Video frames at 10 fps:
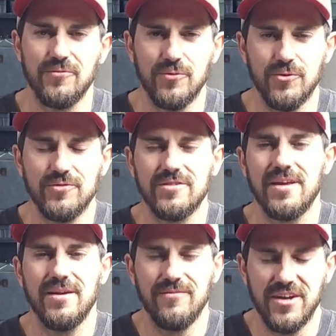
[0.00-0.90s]

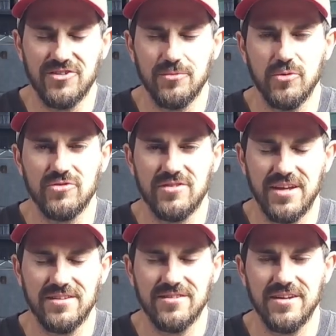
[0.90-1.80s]
fruits and vegetables
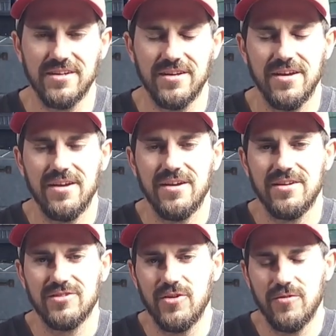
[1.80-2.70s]
taste like.
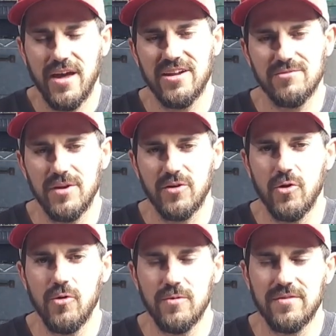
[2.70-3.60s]
So that is my
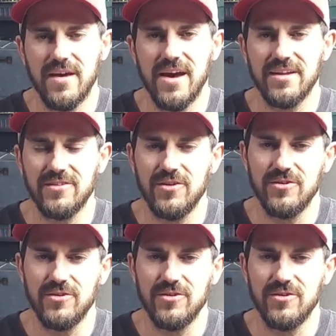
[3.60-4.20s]
goal with that,